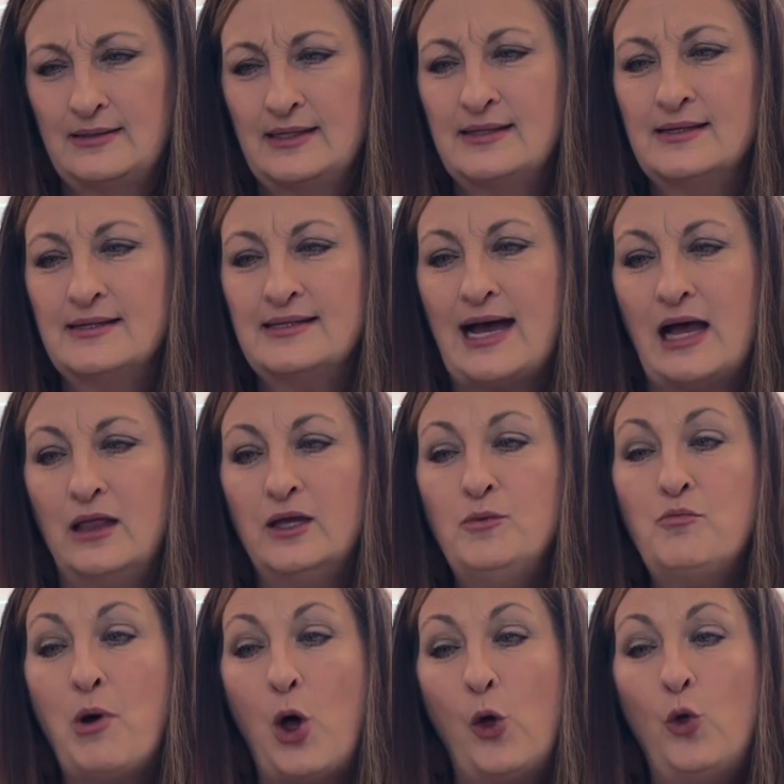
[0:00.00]
It's a salad
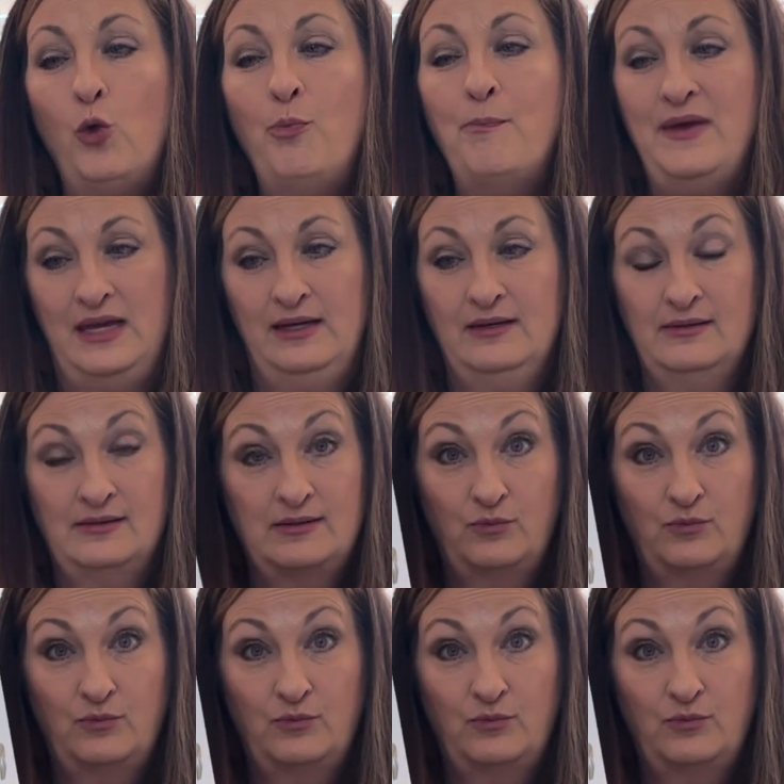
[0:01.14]
bowl mix,